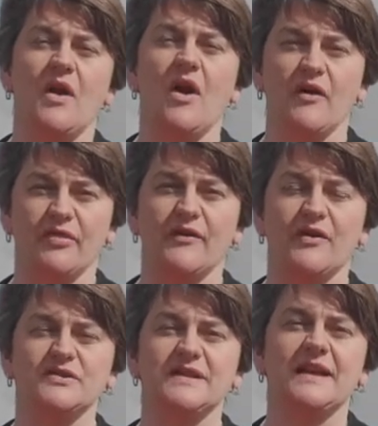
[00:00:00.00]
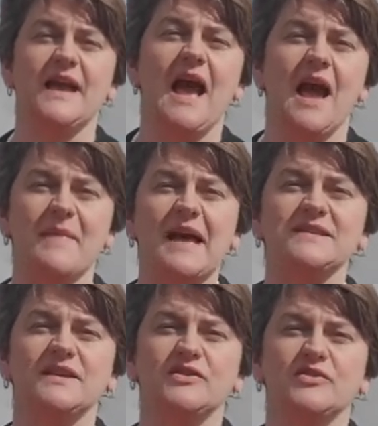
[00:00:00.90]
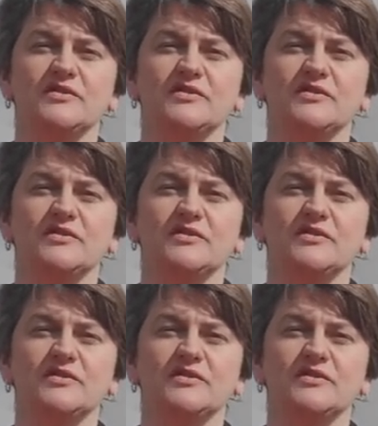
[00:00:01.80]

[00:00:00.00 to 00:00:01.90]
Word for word: On Thursday, I'm asking you to